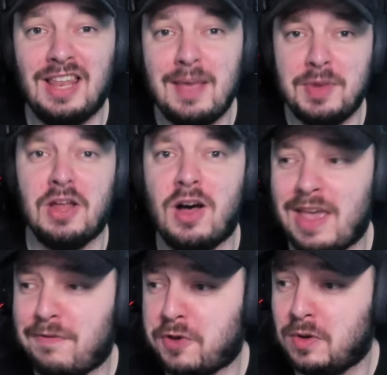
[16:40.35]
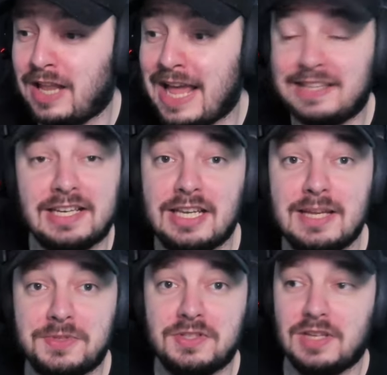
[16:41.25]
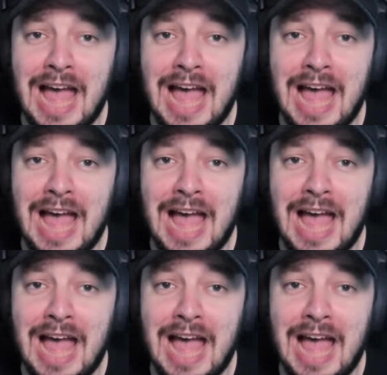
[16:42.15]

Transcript: Let me know if you liked the clips.